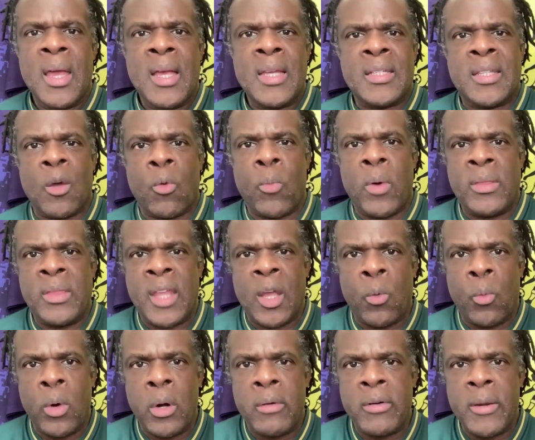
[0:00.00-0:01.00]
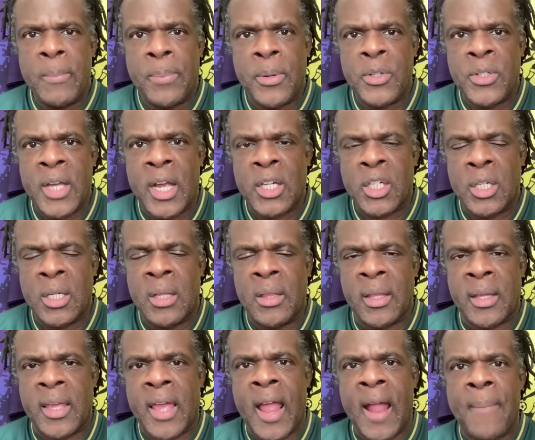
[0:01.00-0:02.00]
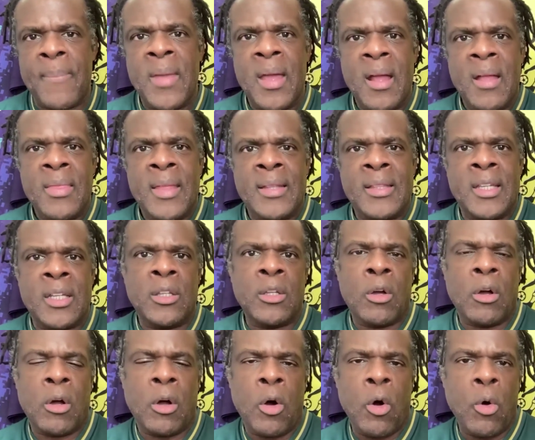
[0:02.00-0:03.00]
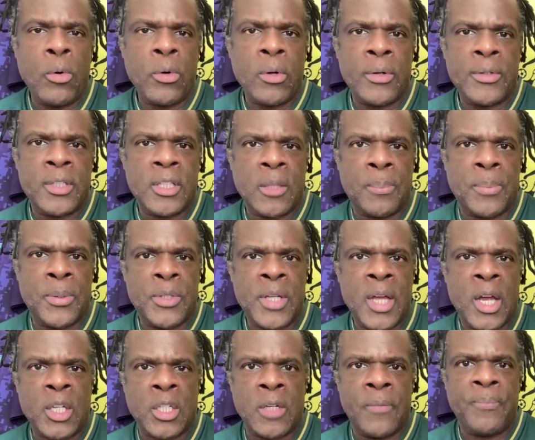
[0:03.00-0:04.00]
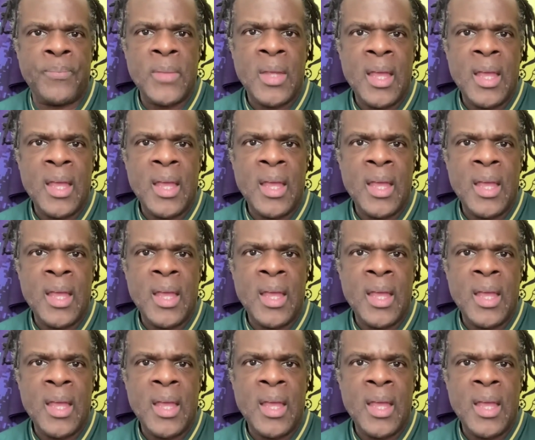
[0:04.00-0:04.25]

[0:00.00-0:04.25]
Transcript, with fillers: is that when they were in possession in the game, they did not hold on to the possession